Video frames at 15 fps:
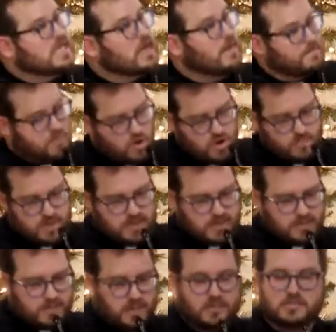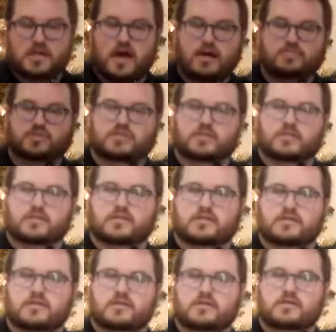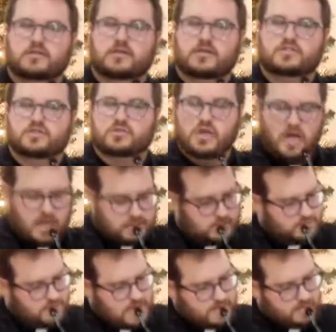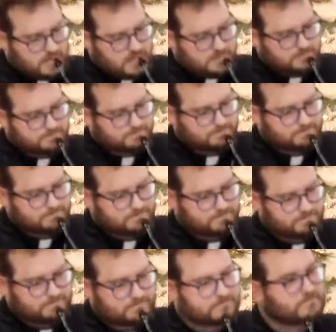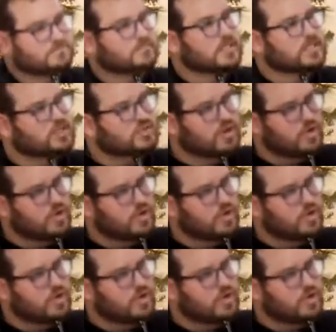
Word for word: permanent adoption into God's family. Did you know